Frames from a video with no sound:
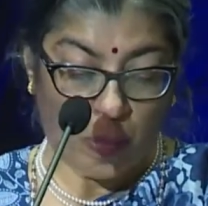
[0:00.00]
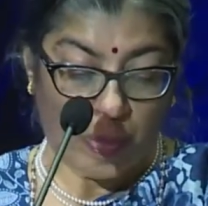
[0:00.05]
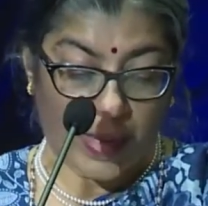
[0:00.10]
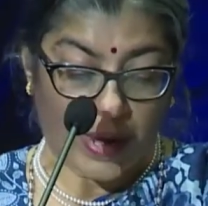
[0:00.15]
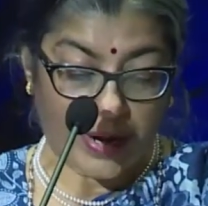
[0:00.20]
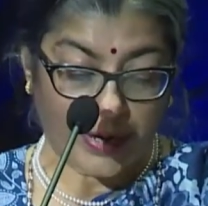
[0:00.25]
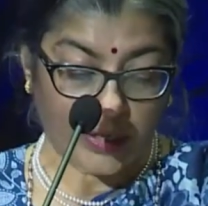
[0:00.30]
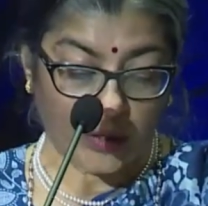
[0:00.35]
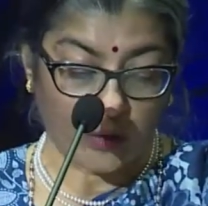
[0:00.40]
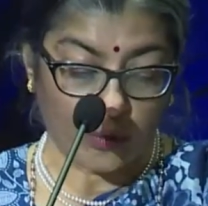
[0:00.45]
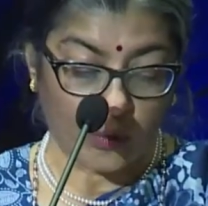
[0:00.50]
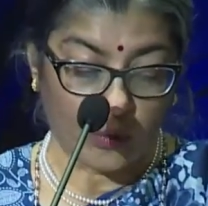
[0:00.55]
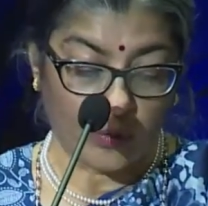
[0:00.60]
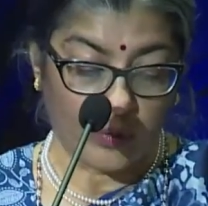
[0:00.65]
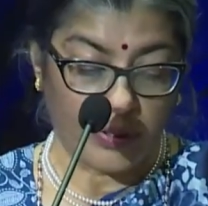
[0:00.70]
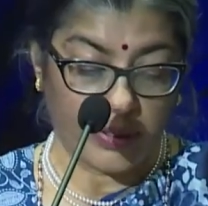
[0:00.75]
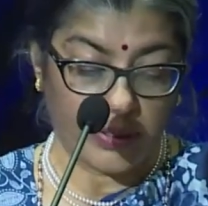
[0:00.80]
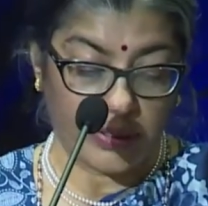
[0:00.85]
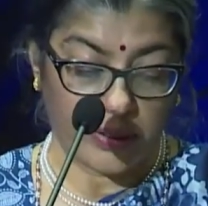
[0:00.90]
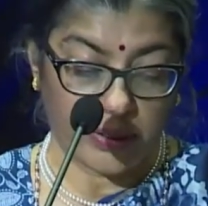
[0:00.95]
I can
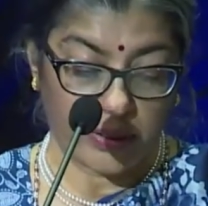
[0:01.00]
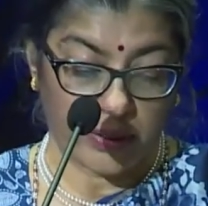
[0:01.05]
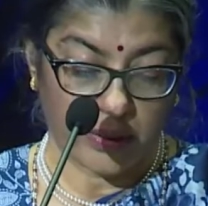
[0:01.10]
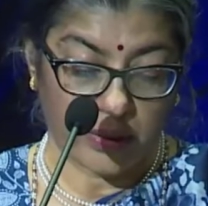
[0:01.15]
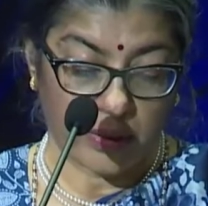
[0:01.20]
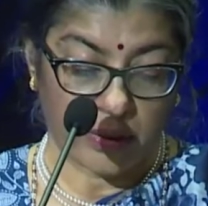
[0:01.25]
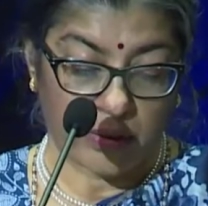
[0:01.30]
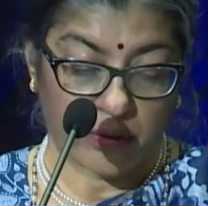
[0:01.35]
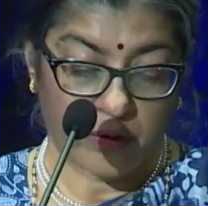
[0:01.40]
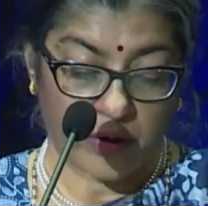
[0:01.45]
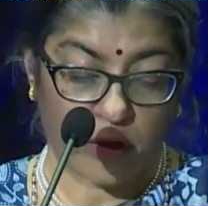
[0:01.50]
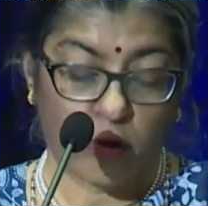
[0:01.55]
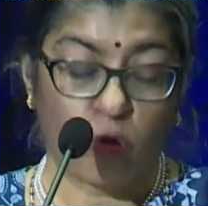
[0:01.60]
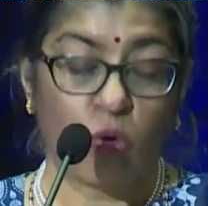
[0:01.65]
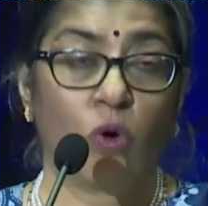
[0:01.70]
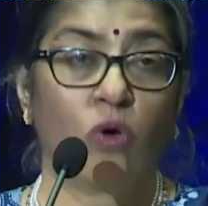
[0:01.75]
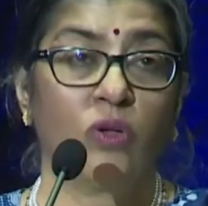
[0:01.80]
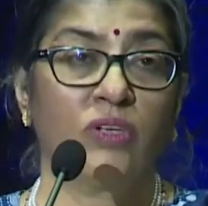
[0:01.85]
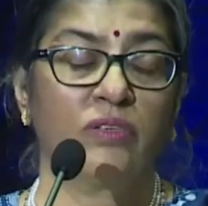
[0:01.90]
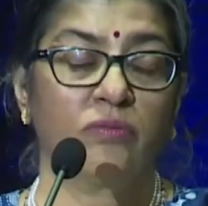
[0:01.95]
only
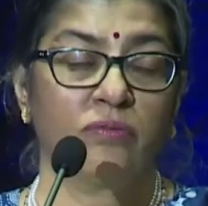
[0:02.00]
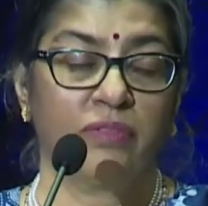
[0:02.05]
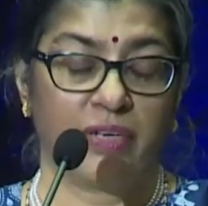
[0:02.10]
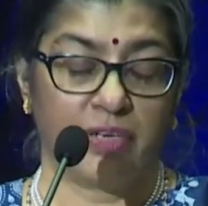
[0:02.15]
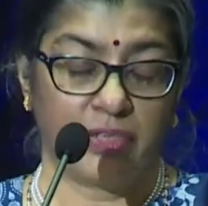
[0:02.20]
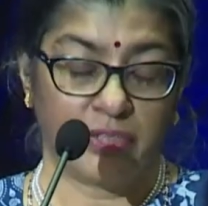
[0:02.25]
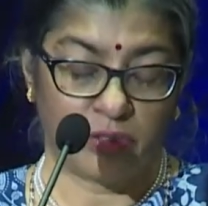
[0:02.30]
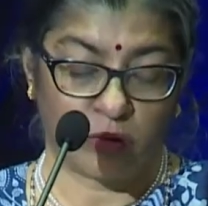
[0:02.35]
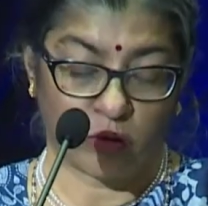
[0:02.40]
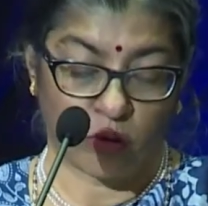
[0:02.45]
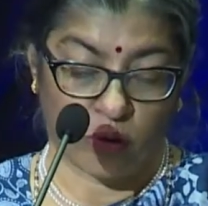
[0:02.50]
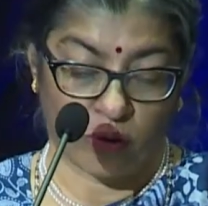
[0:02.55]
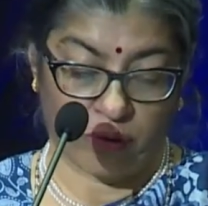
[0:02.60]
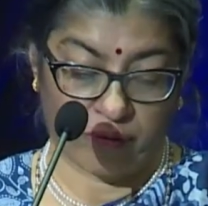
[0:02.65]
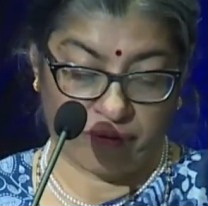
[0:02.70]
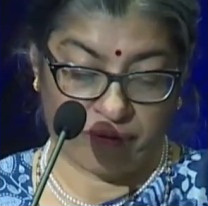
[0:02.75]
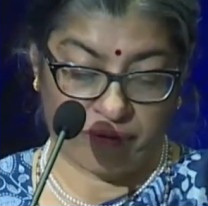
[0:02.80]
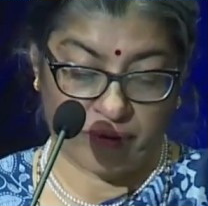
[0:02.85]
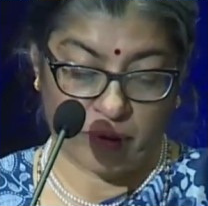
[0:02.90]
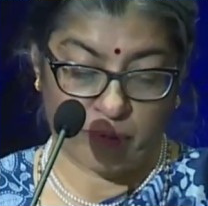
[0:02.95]
recall the words
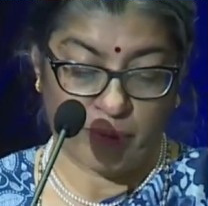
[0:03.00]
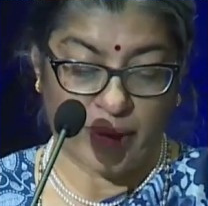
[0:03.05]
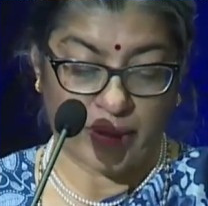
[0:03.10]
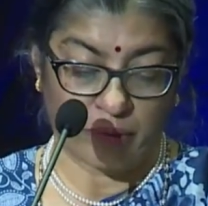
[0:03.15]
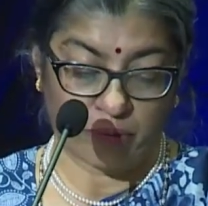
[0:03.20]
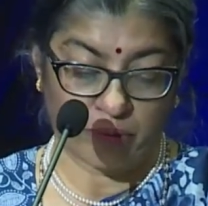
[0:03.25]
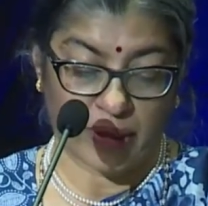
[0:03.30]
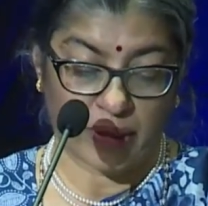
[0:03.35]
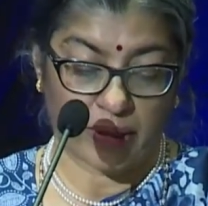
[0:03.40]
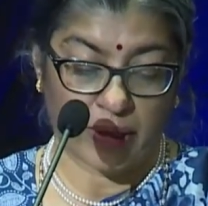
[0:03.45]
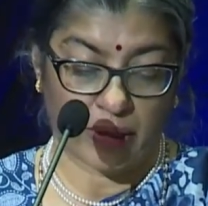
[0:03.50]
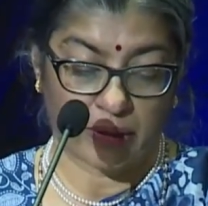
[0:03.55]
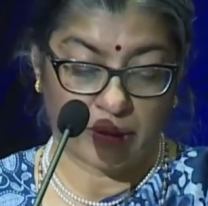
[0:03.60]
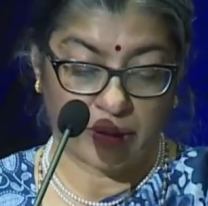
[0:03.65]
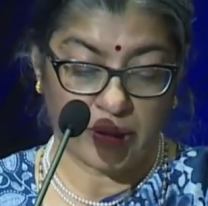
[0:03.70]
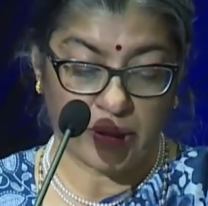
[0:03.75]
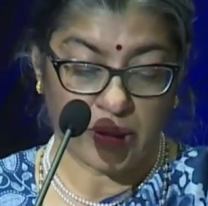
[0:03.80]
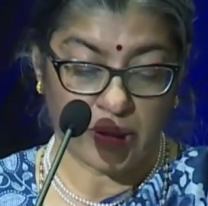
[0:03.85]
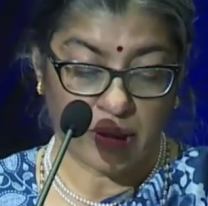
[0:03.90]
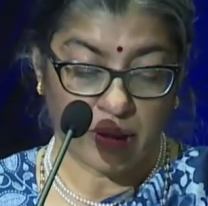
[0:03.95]
of Mahatma
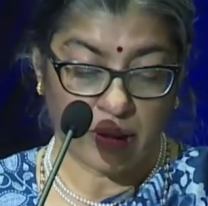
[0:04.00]
Gandhi,